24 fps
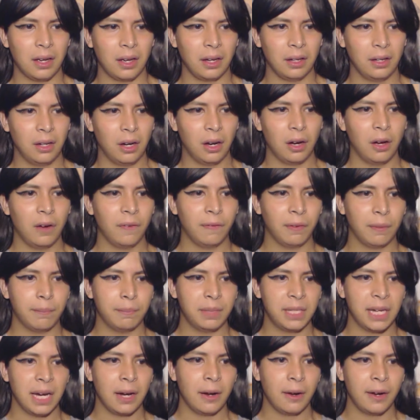a call
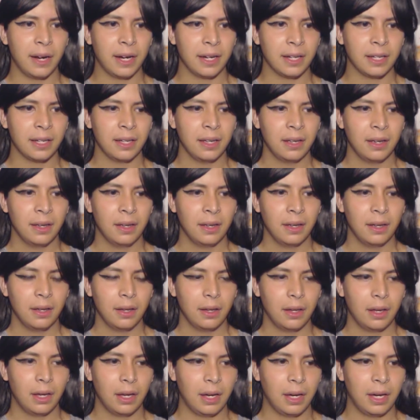from Derek,
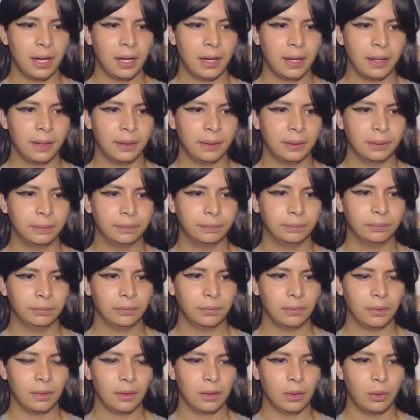
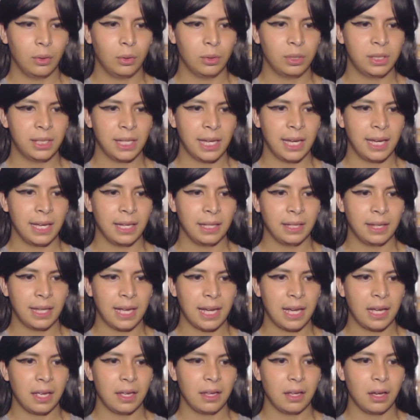who's saying
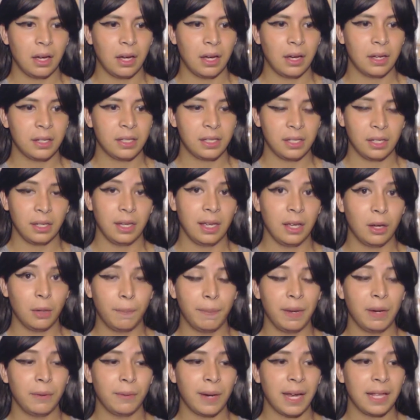that
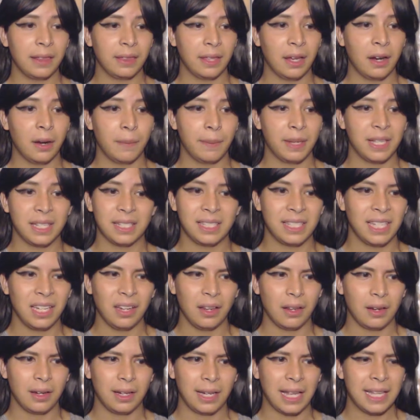he'll be right there, because
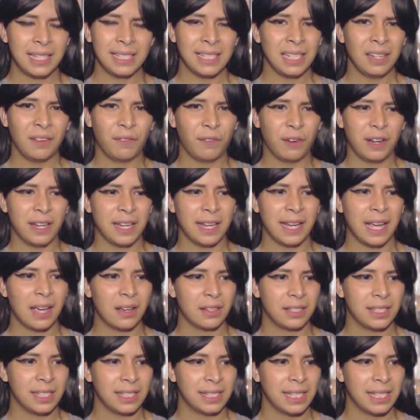Leslie's freaking
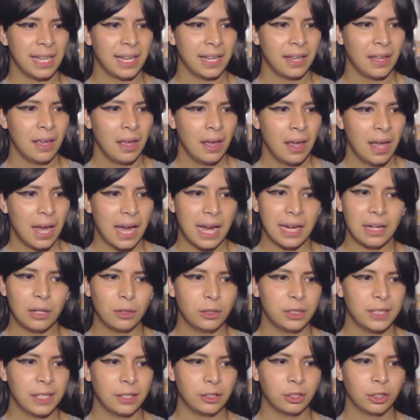out. She's saying, "I
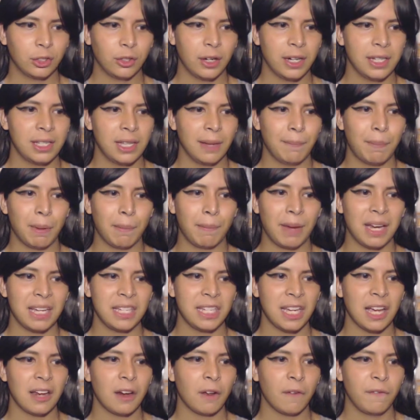know it sounds crazy, but my
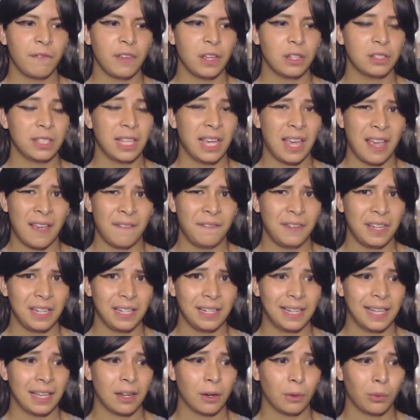shadow feels
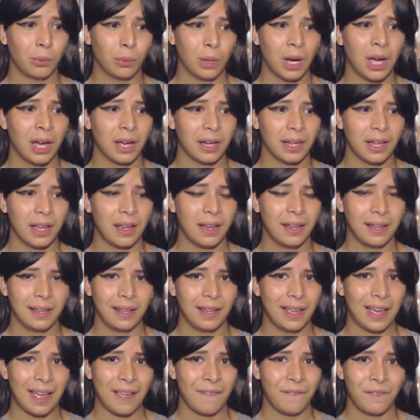heavy, like a rock.
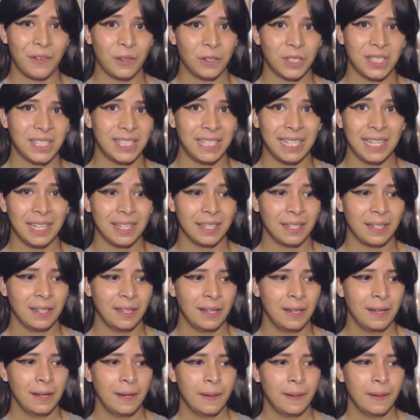I feel sick."